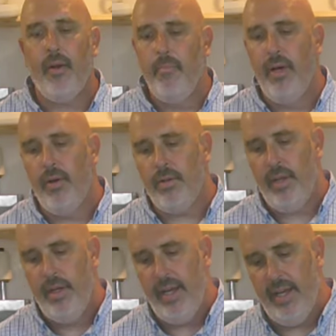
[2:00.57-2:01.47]
milk
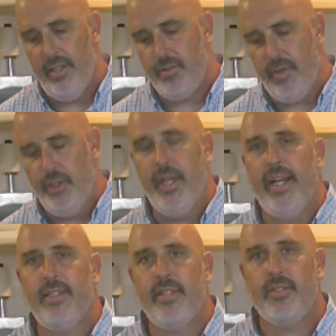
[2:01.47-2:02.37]
has reached
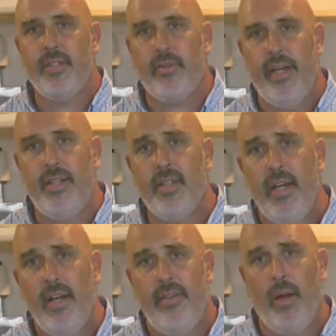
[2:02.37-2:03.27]
86 degrees,
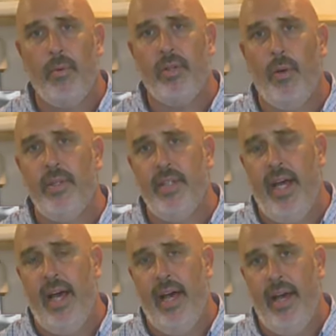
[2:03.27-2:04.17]
now we're going
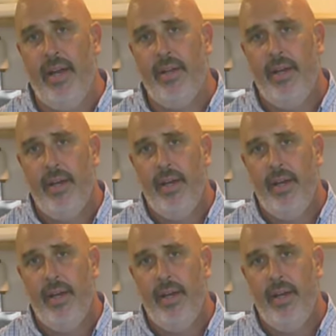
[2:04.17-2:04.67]
to add